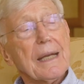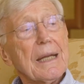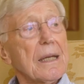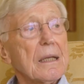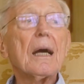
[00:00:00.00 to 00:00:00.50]
are
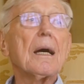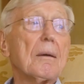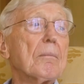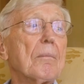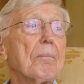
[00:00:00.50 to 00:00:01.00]
getting
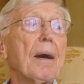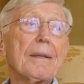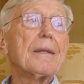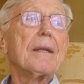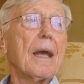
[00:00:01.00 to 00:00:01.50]
dumb by
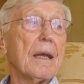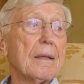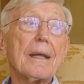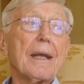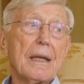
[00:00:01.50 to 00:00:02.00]
the day.
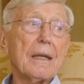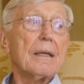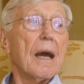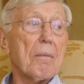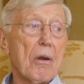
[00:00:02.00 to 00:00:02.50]
They're
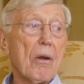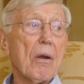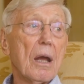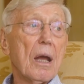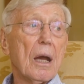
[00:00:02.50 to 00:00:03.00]
getting dumber.
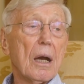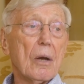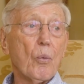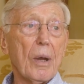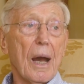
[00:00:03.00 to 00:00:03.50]

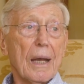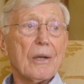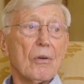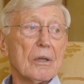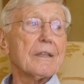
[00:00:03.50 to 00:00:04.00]
I
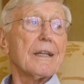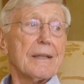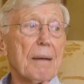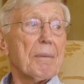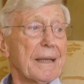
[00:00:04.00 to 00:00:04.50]
call it the
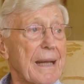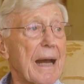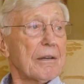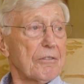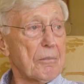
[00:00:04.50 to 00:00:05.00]
dumbing
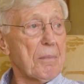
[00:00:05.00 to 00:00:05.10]
down of